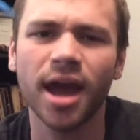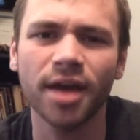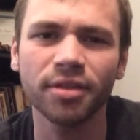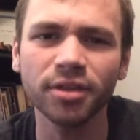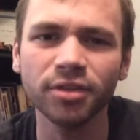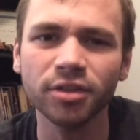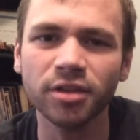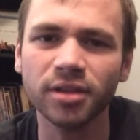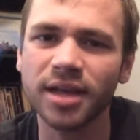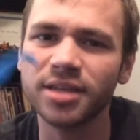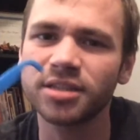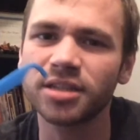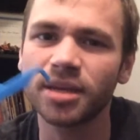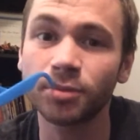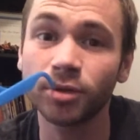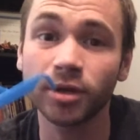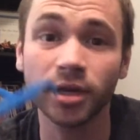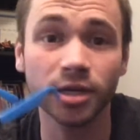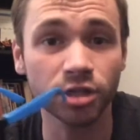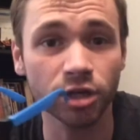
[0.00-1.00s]
I think the last
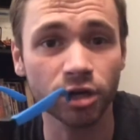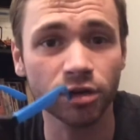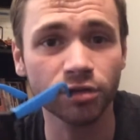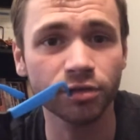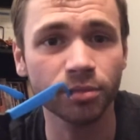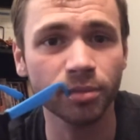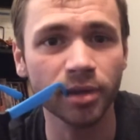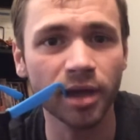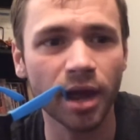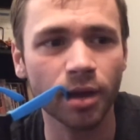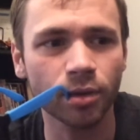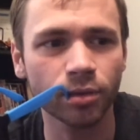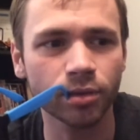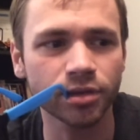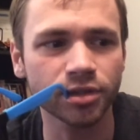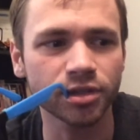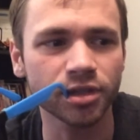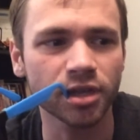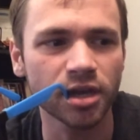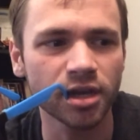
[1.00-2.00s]
time you guys heard from me, I
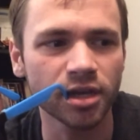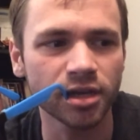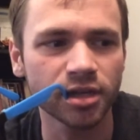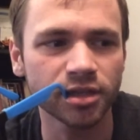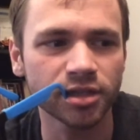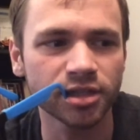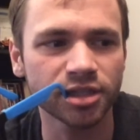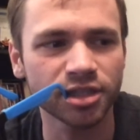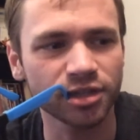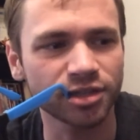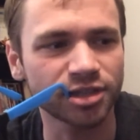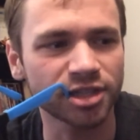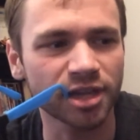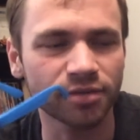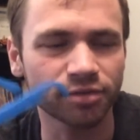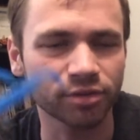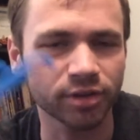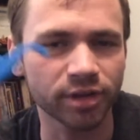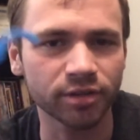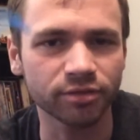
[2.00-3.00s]
was still
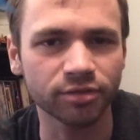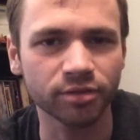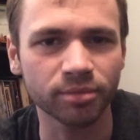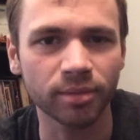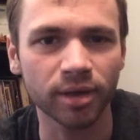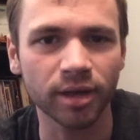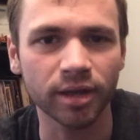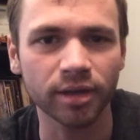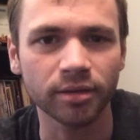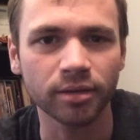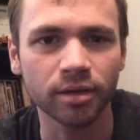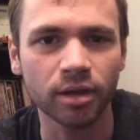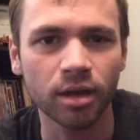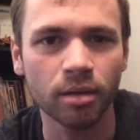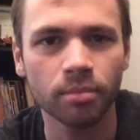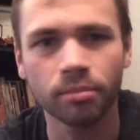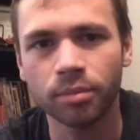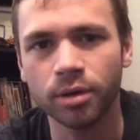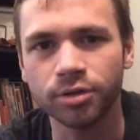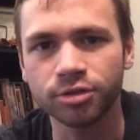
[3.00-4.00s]
suffering from my
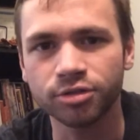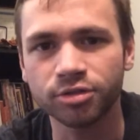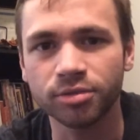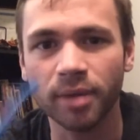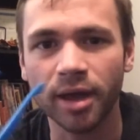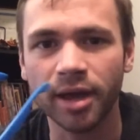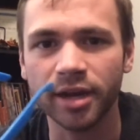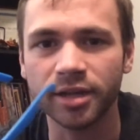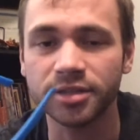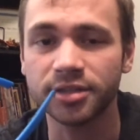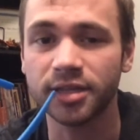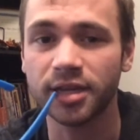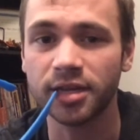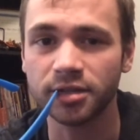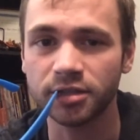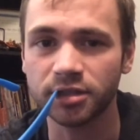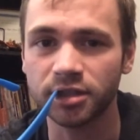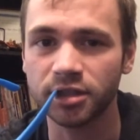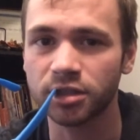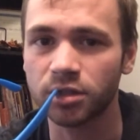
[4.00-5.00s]
post-traumatic
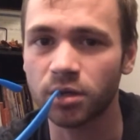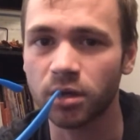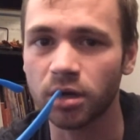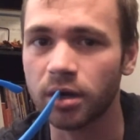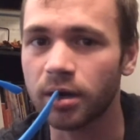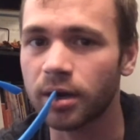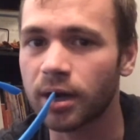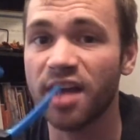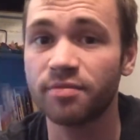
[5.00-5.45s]
sales disorder.